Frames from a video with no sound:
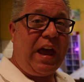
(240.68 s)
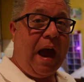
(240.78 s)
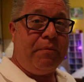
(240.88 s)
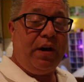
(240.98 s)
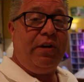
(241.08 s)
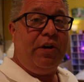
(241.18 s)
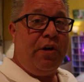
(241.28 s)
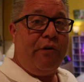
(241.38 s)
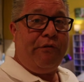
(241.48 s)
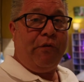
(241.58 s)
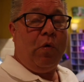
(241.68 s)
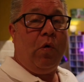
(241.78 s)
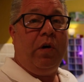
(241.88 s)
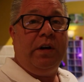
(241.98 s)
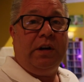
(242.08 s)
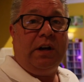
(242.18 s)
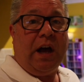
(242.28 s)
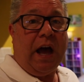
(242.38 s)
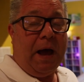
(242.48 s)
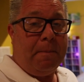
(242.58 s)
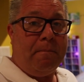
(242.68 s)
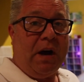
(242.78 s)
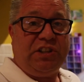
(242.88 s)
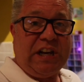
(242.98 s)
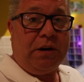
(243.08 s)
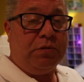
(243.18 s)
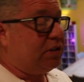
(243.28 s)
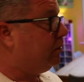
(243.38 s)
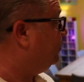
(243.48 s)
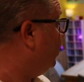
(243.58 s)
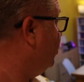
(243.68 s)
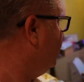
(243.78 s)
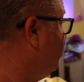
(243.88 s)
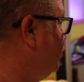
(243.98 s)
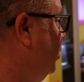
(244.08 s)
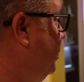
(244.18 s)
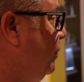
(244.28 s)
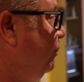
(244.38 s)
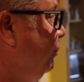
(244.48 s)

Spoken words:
camera for my channels on YouTube.